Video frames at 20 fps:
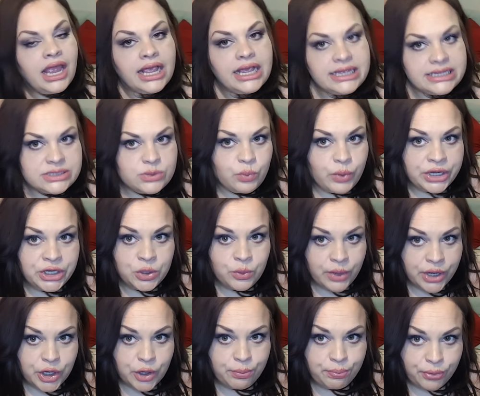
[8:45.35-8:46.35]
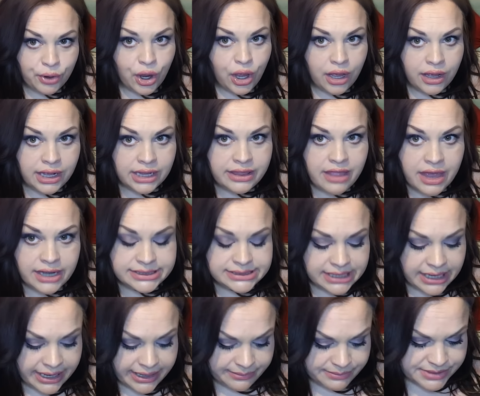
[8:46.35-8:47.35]
is when you wear your bra a lot of
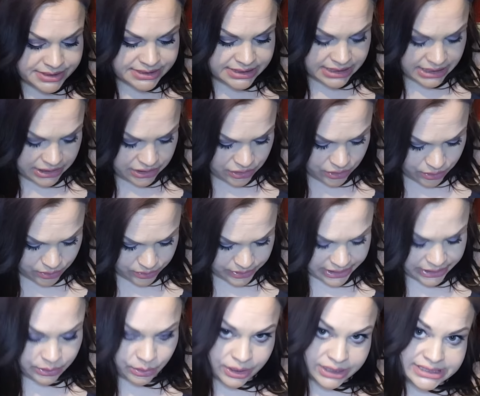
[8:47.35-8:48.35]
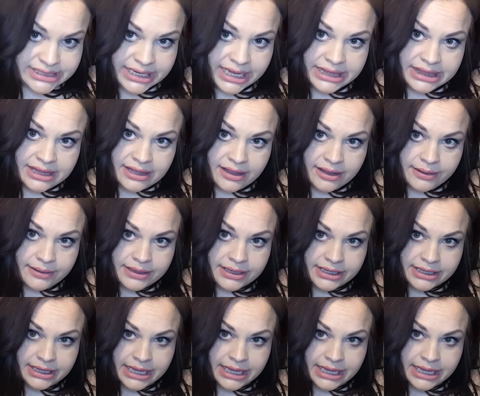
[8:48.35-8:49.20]
times you know in order to get the